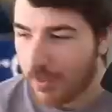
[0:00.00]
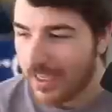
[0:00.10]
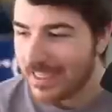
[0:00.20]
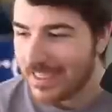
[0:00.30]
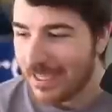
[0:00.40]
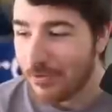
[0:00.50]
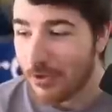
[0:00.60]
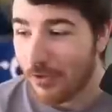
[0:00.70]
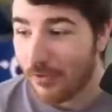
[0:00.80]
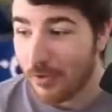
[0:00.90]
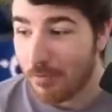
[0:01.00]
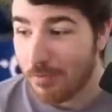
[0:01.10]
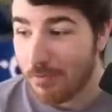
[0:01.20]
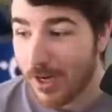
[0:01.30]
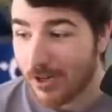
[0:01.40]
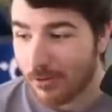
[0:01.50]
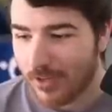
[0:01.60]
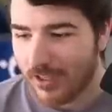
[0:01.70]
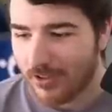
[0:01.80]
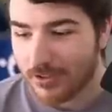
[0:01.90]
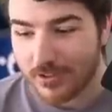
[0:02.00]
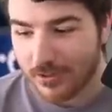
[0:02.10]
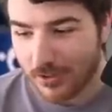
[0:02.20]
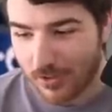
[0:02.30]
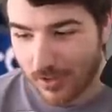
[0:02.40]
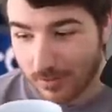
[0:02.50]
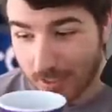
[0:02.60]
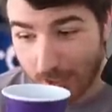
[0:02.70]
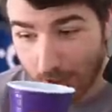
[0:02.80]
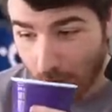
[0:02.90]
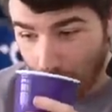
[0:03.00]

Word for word: Might have saved you a few buccarinos, if you know what I'm saying.